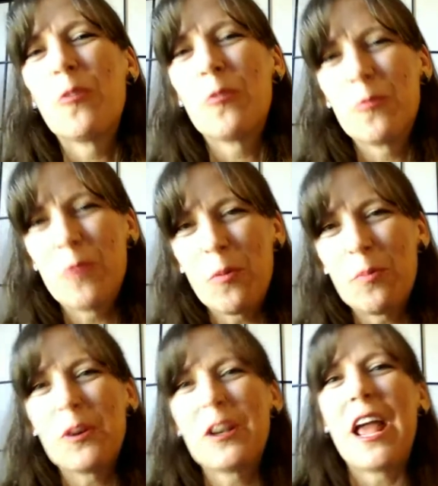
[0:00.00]

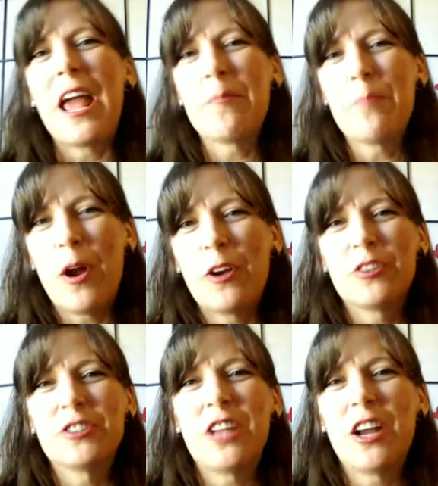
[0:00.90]

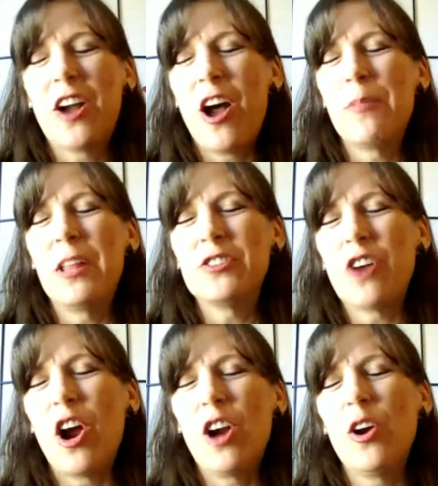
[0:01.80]
robertandpartners.com, and that's
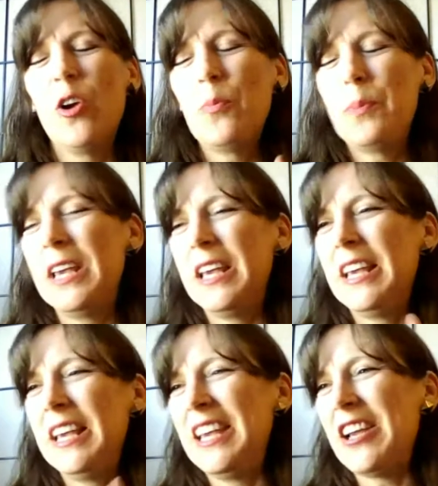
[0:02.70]

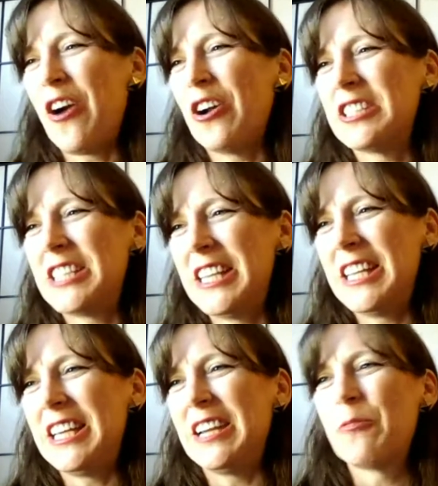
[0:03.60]

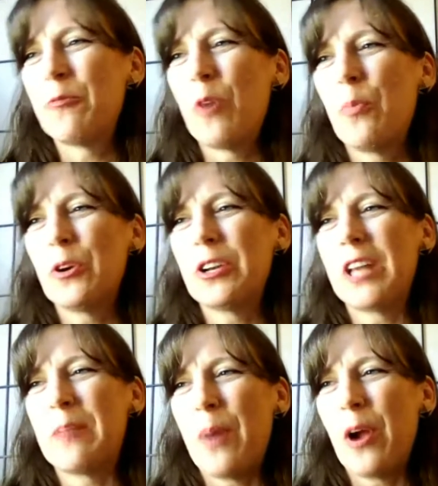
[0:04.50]
ROPERT,
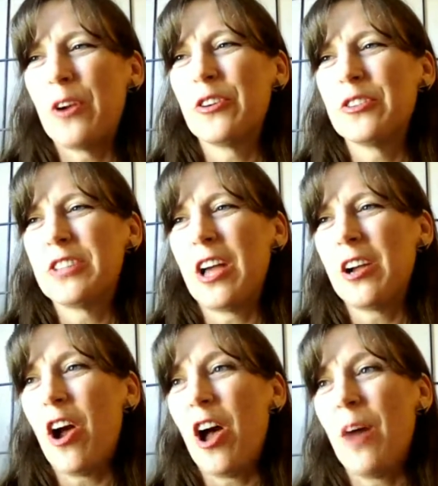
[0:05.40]

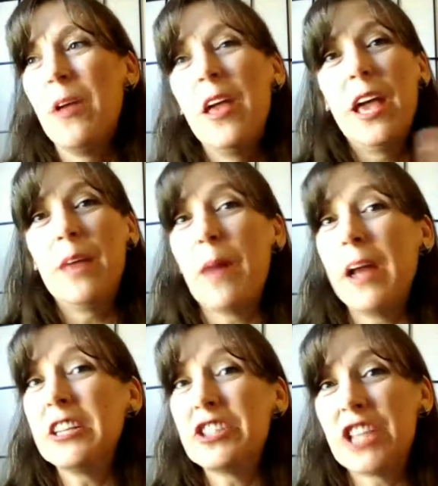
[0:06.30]
robertandpartners.com, and
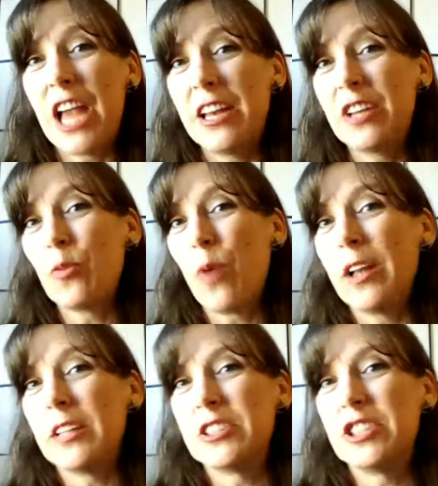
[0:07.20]
mine is Shannon
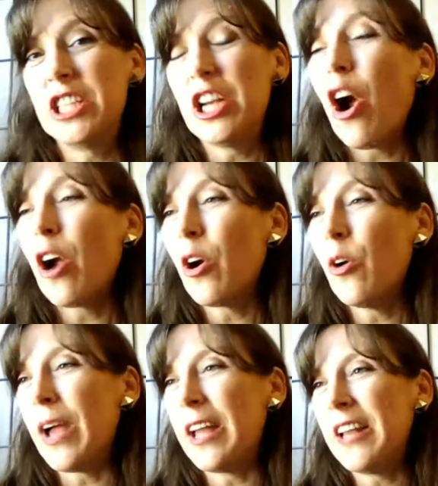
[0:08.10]
Grunich,
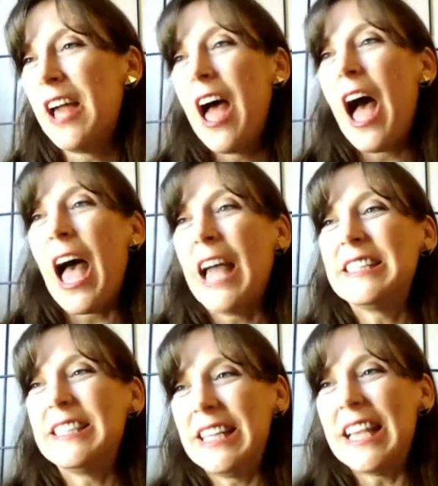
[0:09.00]

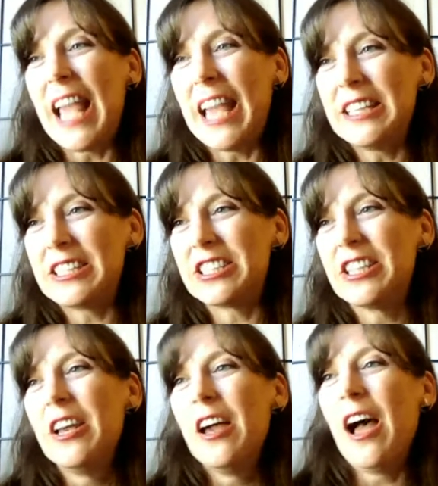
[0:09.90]

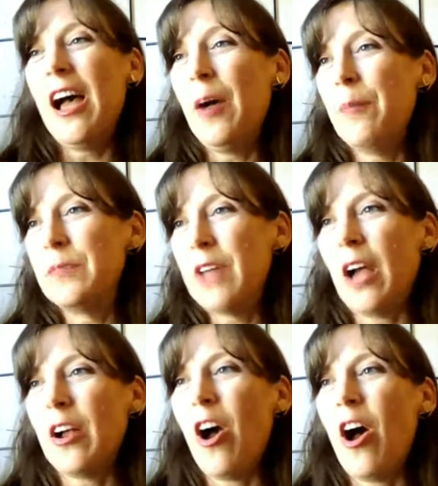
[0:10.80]

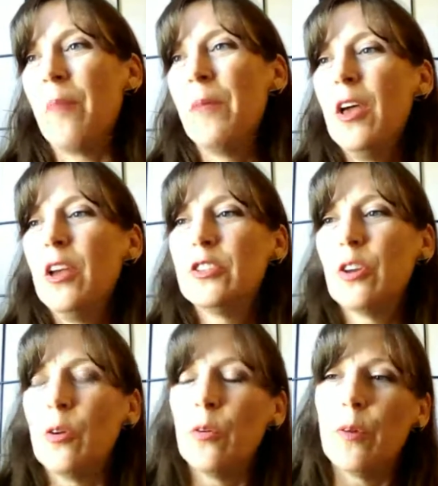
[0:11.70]
GRONICH.com.
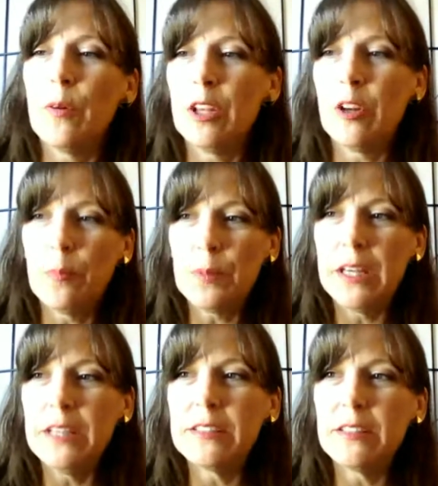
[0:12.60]
So,
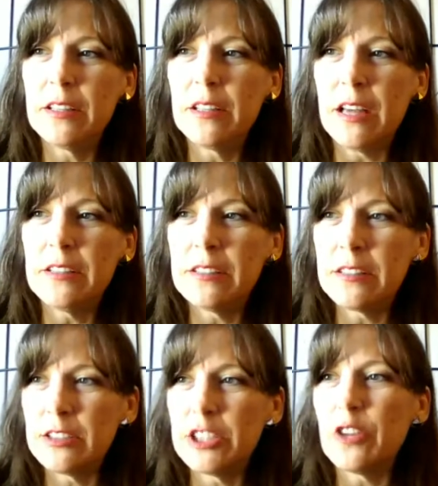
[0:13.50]
please, I
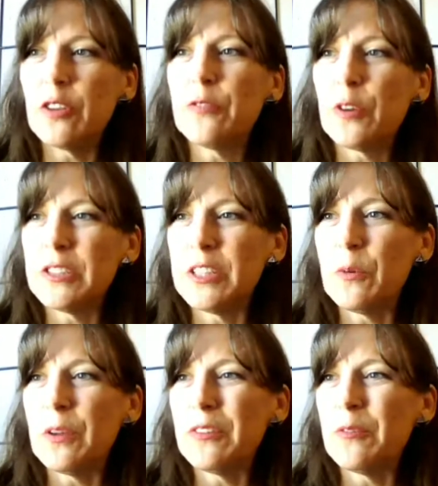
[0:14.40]
shared the first thing
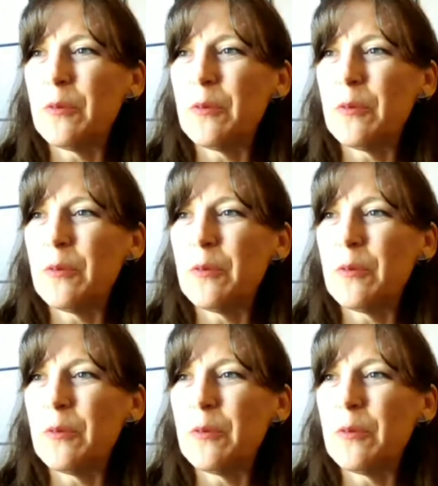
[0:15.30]
with